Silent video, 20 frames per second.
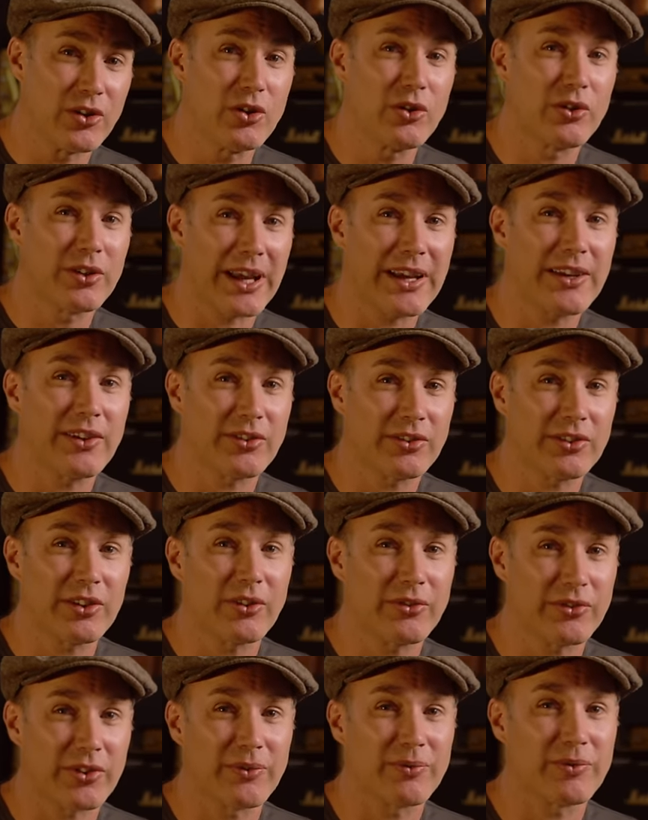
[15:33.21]
you'll get
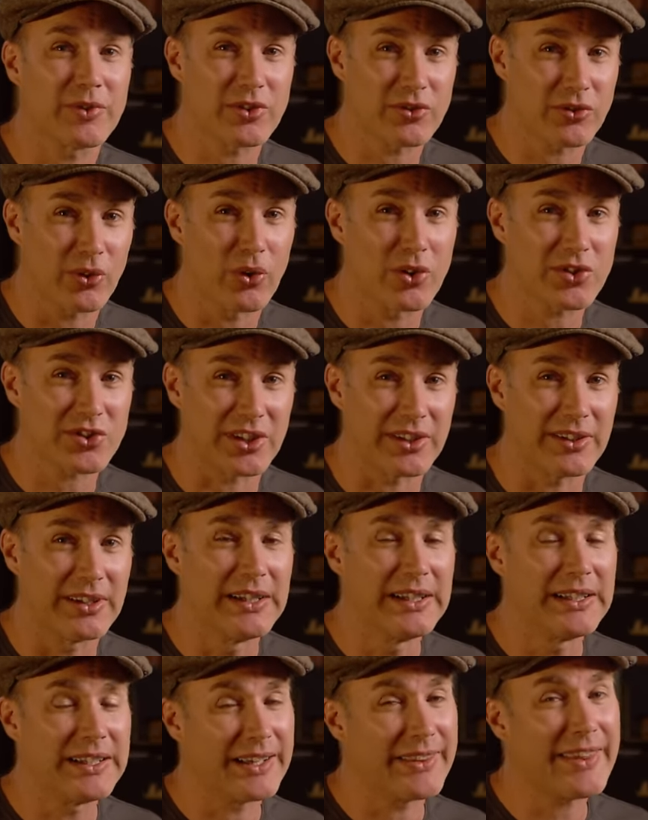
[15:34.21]
yourself some distortion.
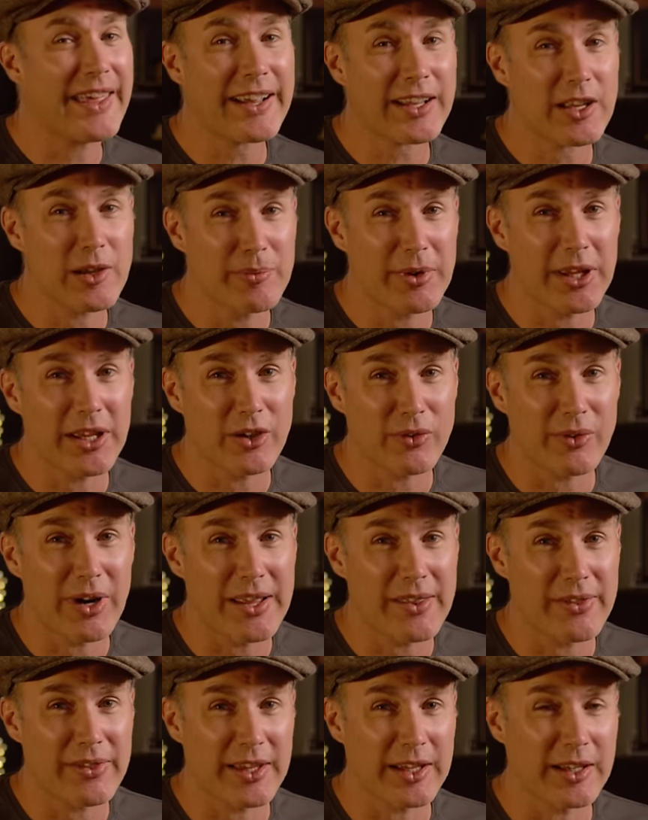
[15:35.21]
And that can be a
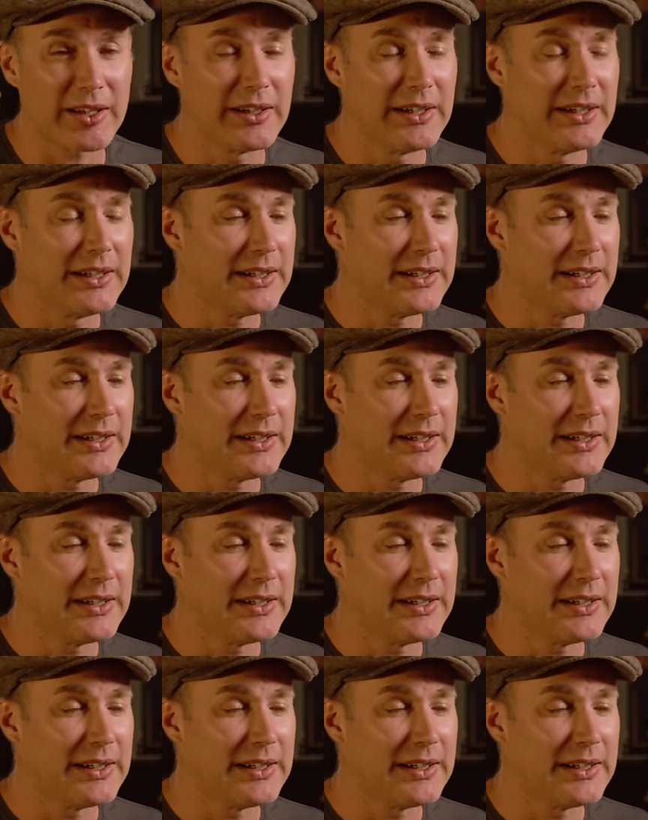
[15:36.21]
great thing.